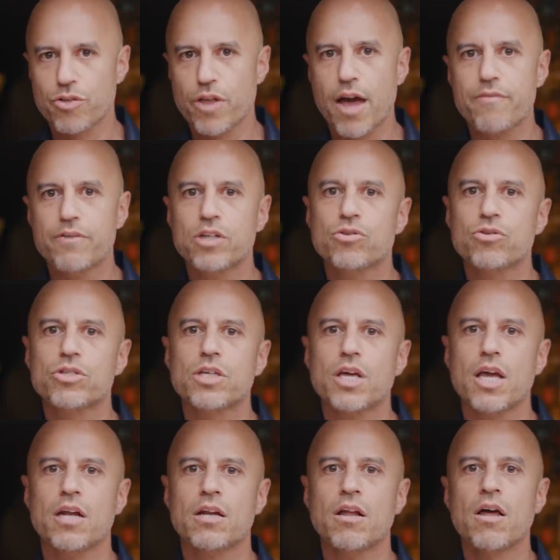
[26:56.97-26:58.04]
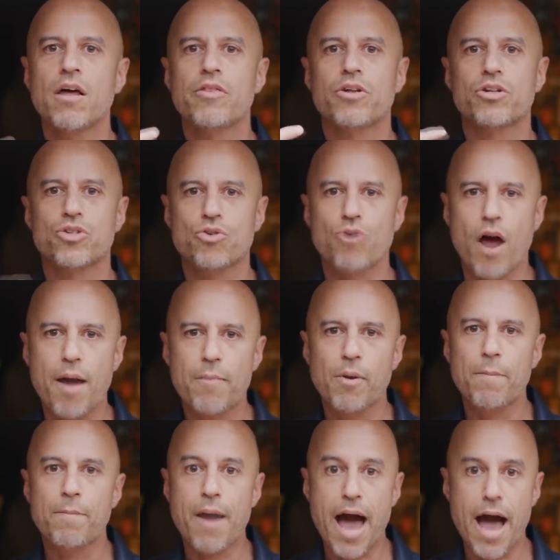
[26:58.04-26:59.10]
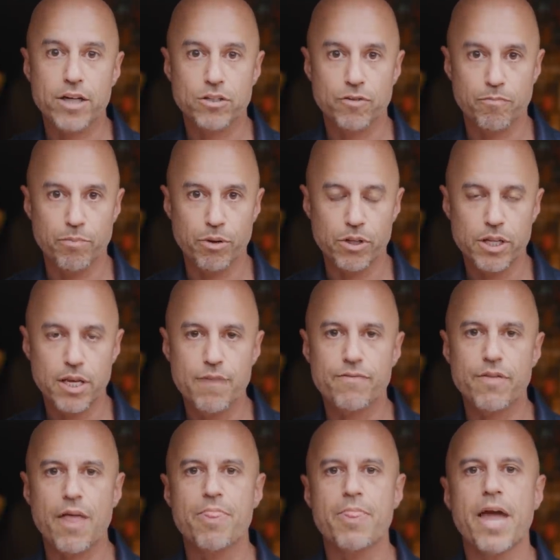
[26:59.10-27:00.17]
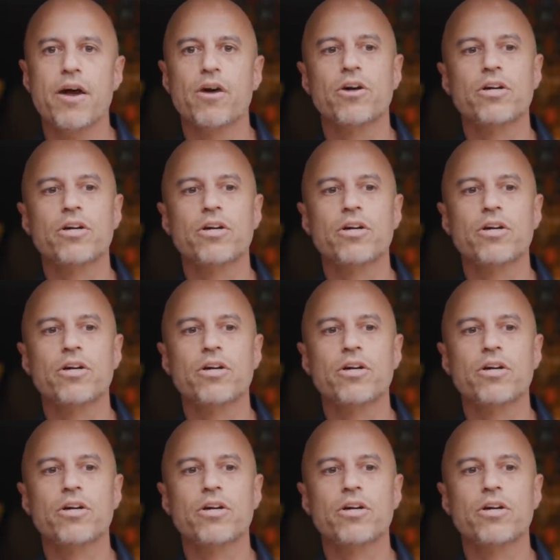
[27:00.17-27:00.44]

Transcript: They have interest in the tribal badge of belief that they are going